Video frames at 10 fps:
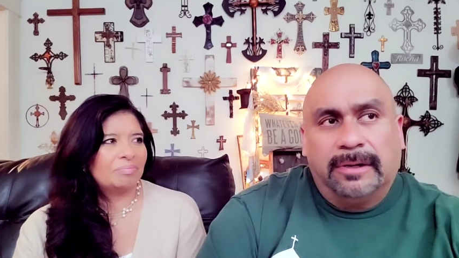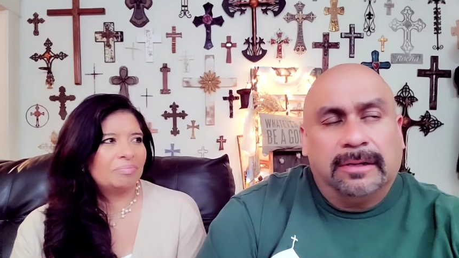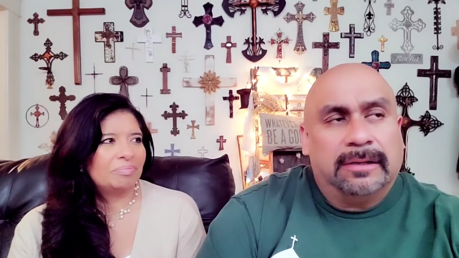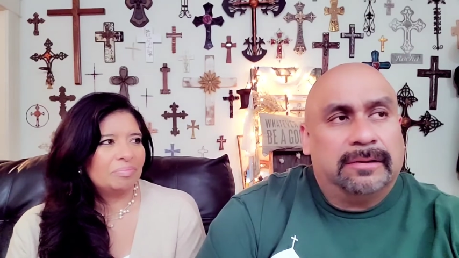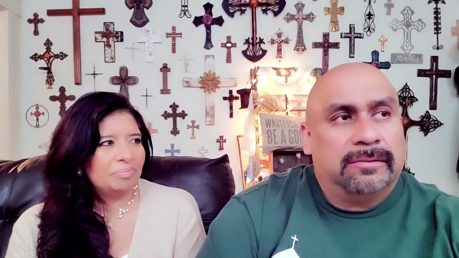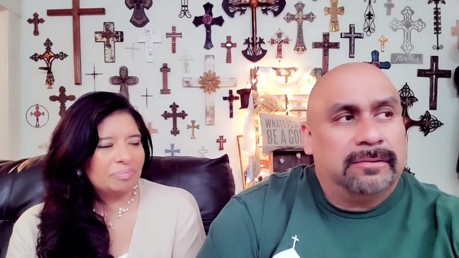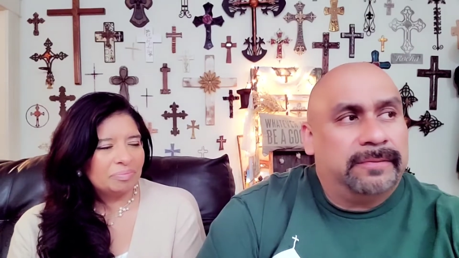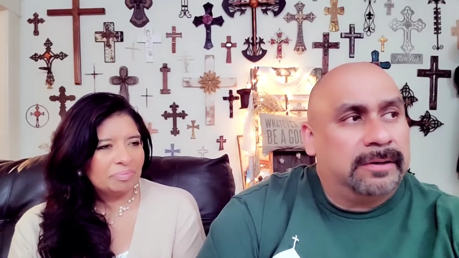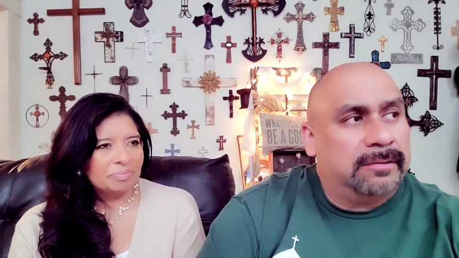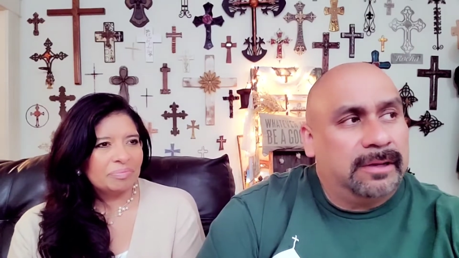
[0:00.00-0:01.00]
Speaker 1: in these old
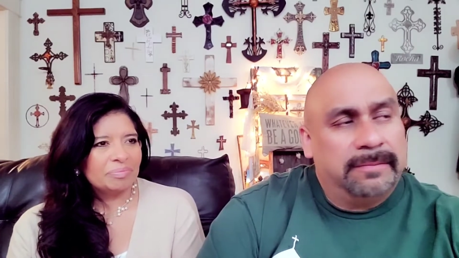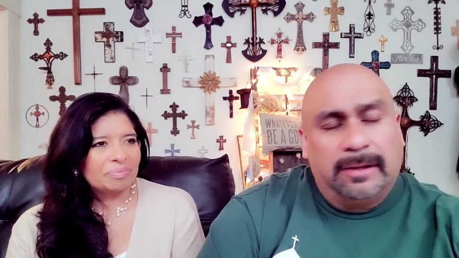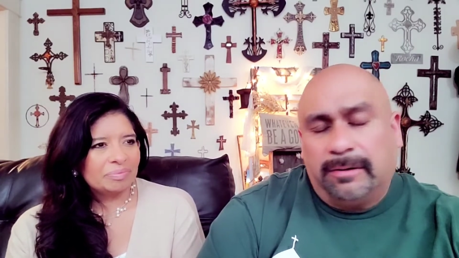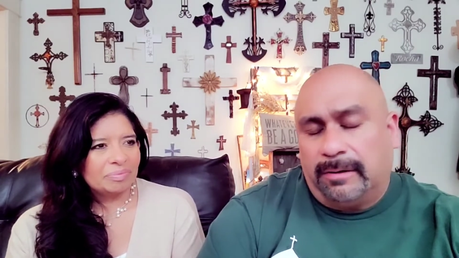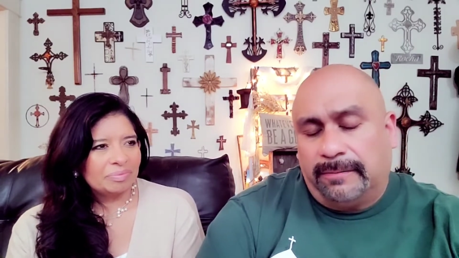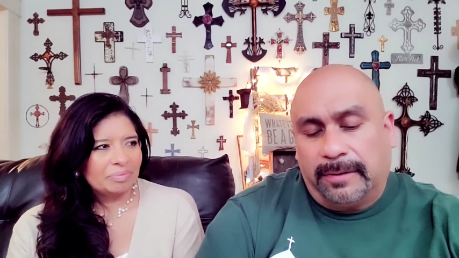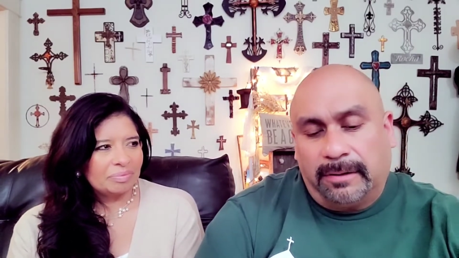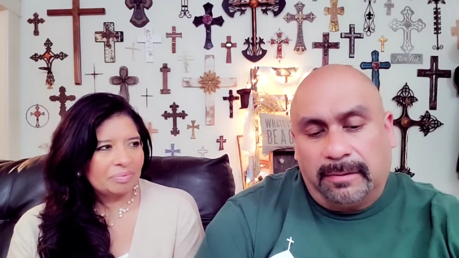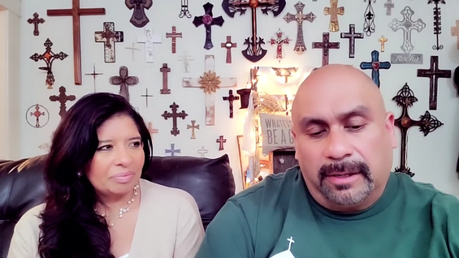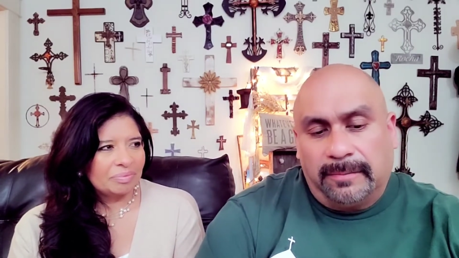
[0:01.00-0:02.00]
video games, I don't know how
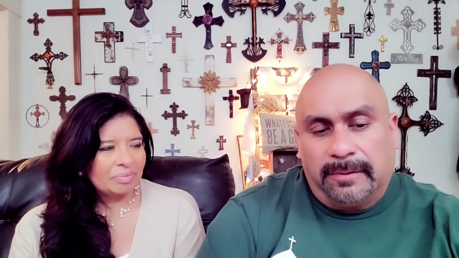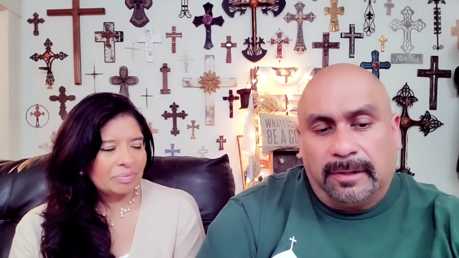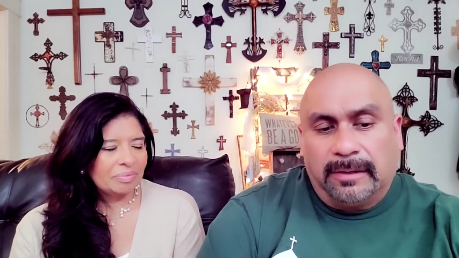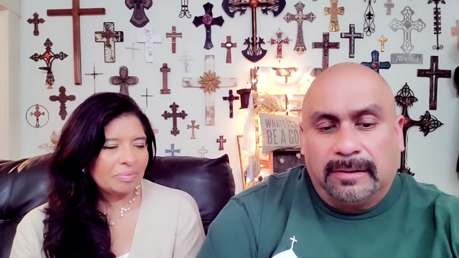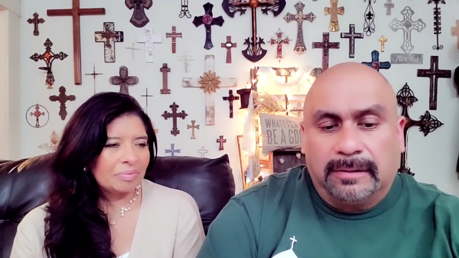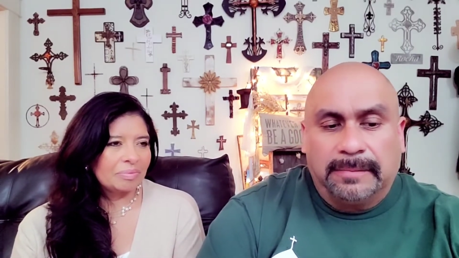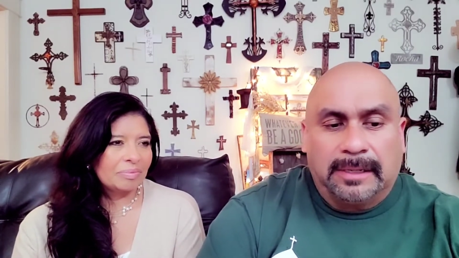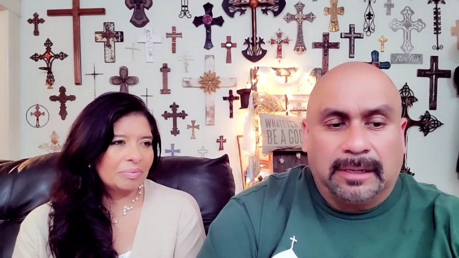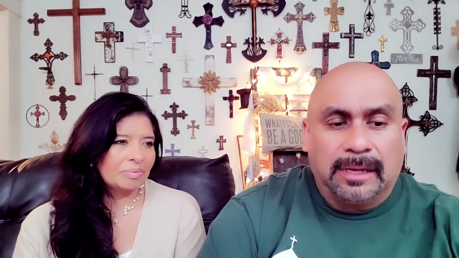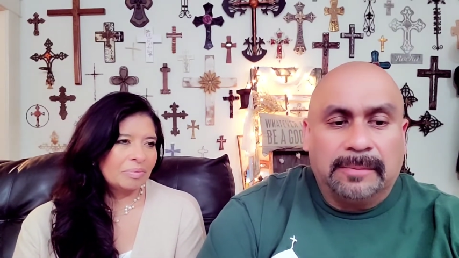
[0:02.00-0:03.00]
video games are now because I'm
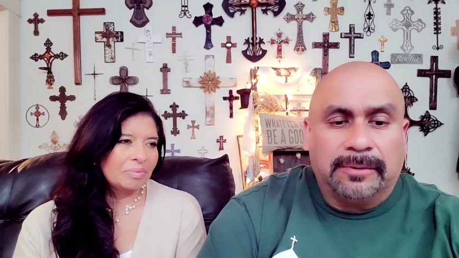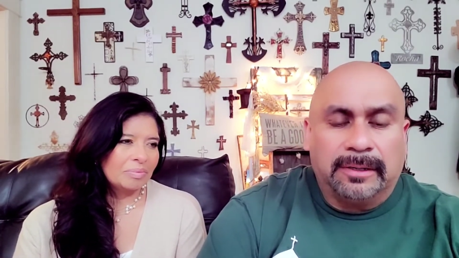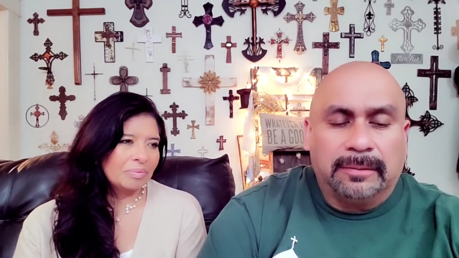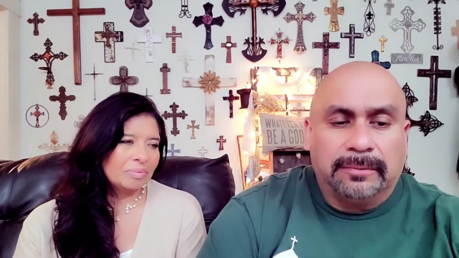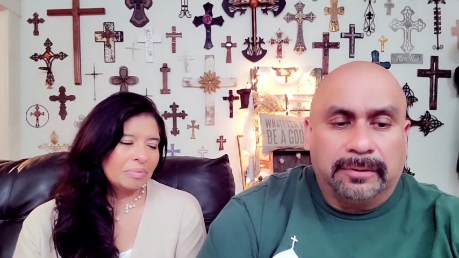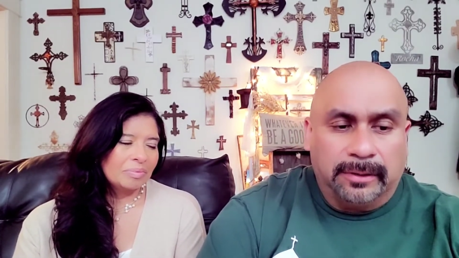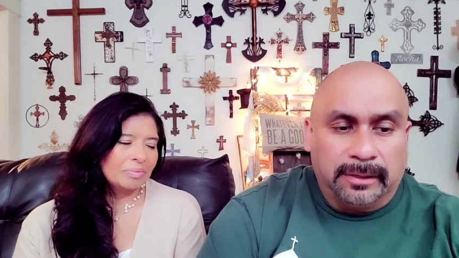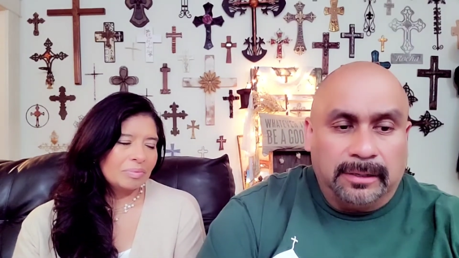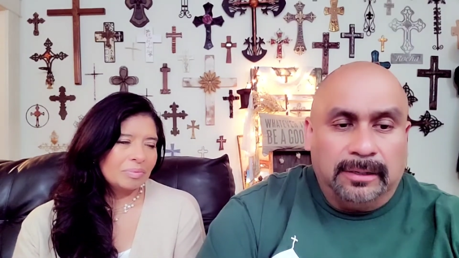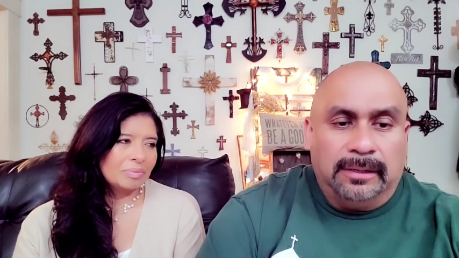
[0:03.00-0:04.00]
not a gamer
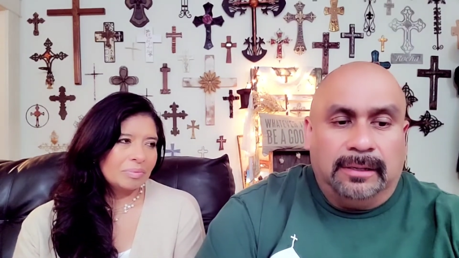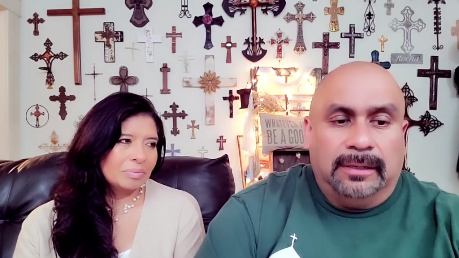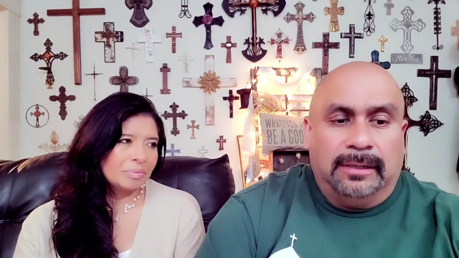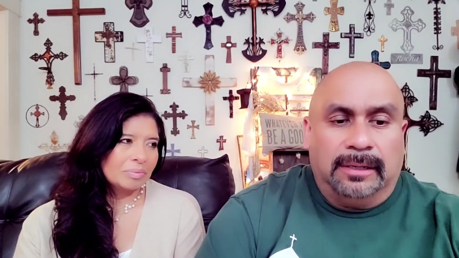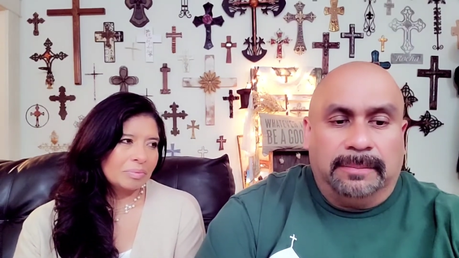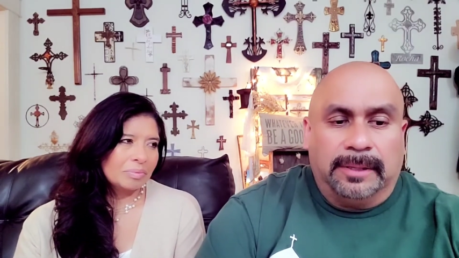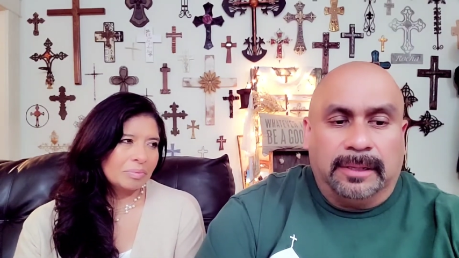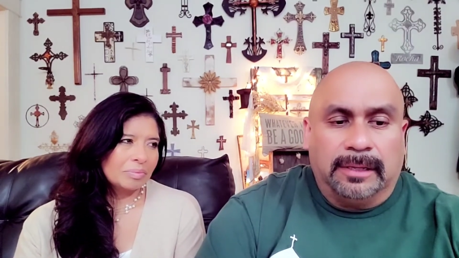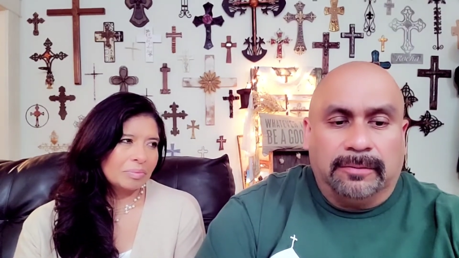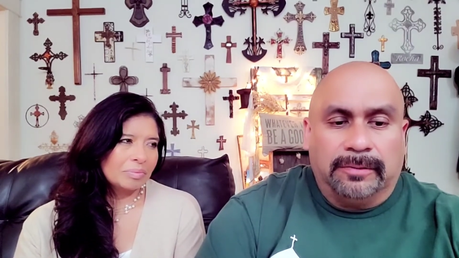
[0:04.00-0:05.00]
anymore, uh,
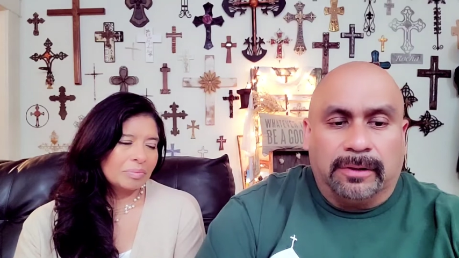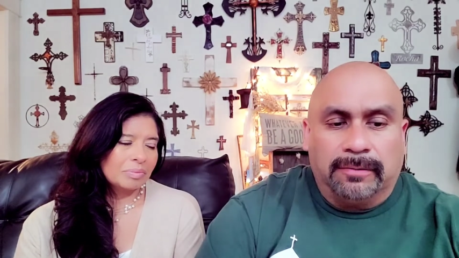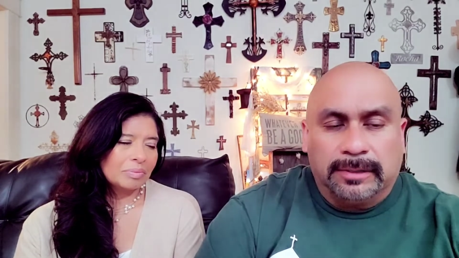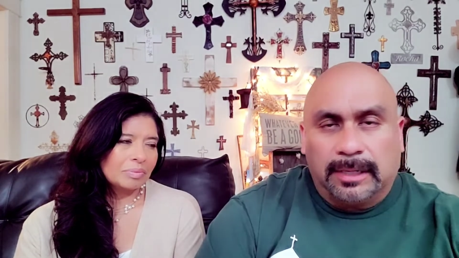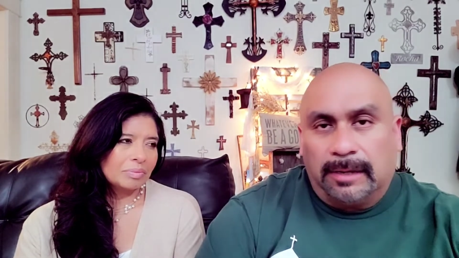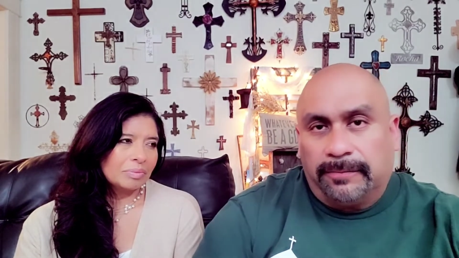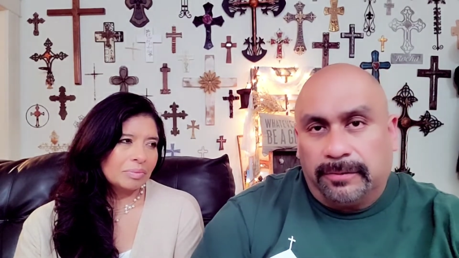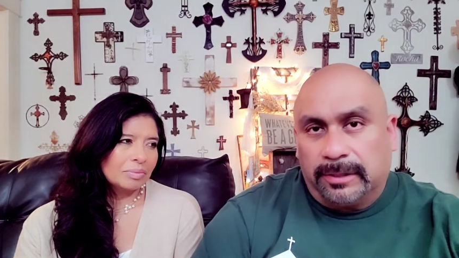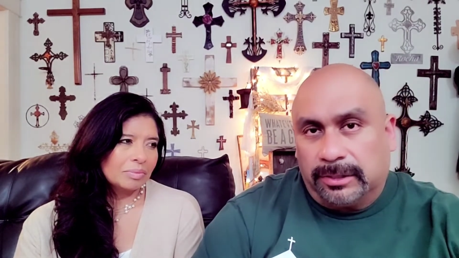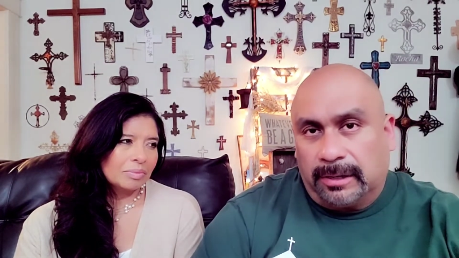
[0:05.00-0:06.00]
but there was always
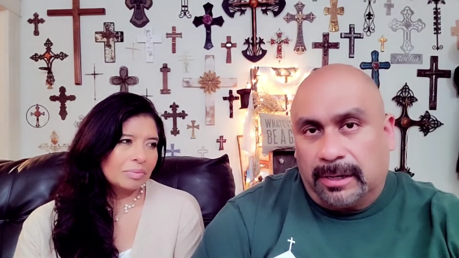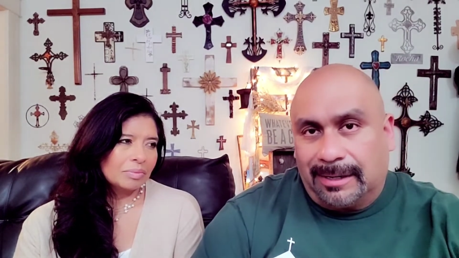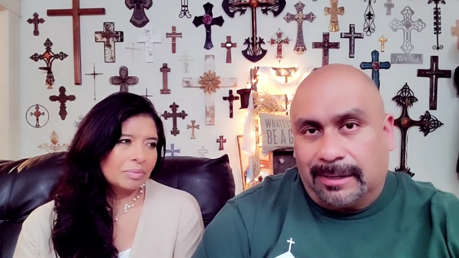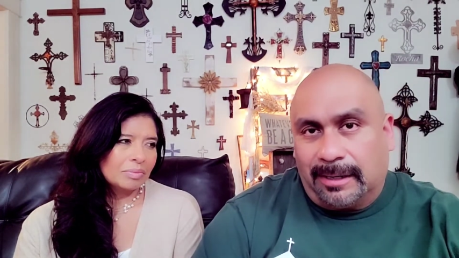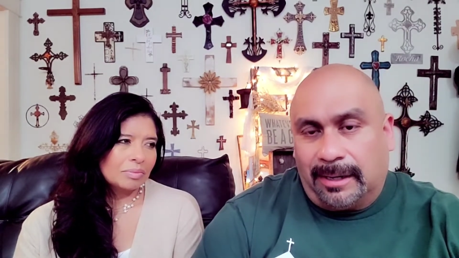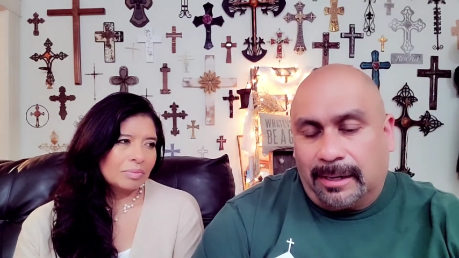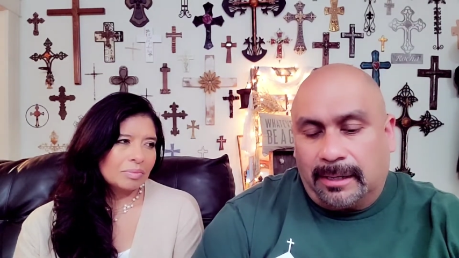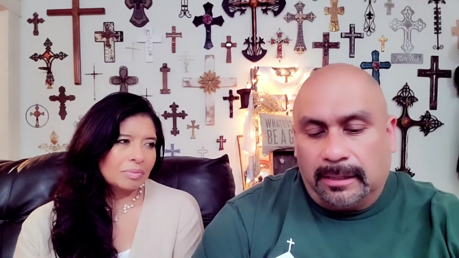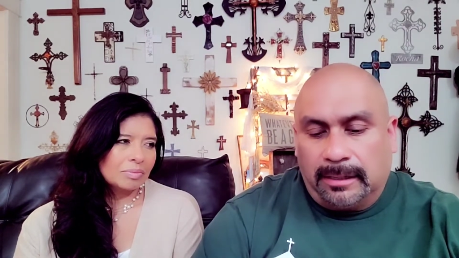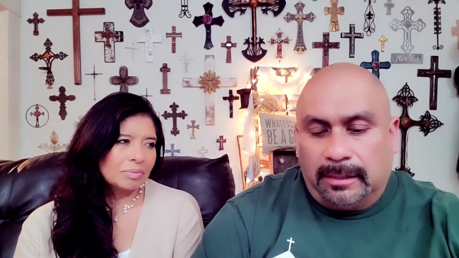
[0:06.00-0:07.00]
levels that you had to unlock.